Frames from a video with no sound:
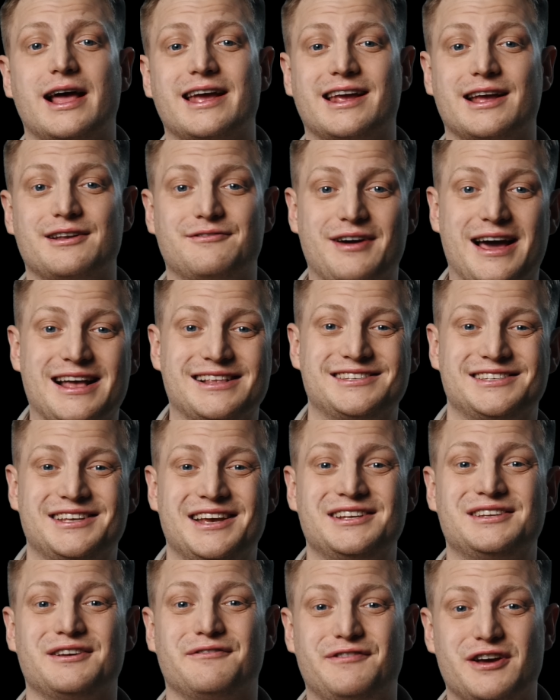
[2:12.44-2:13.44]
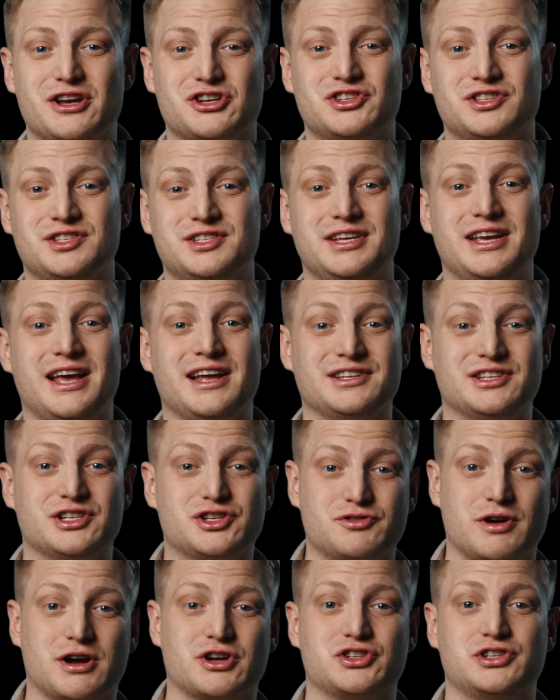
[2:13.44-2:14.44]
like advanced hit efficiency and
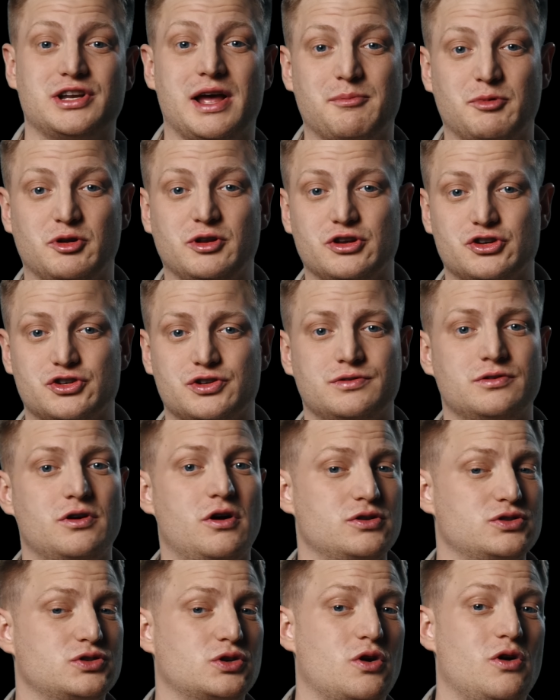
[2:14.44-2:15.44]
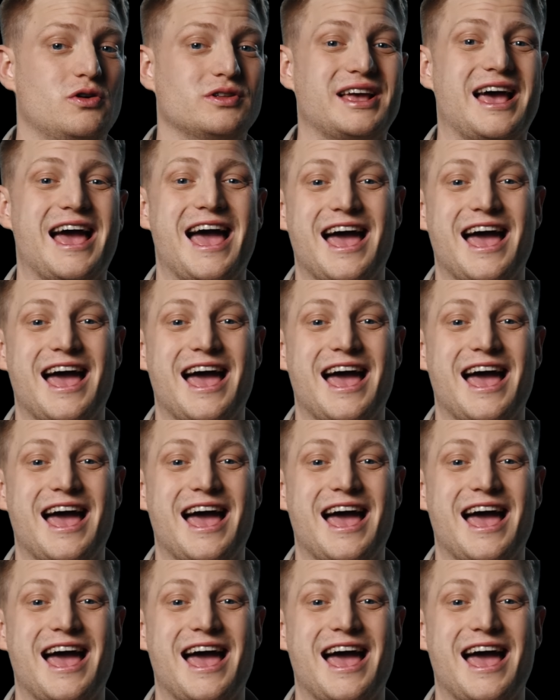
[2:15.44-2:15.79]
destruction ammunition, also called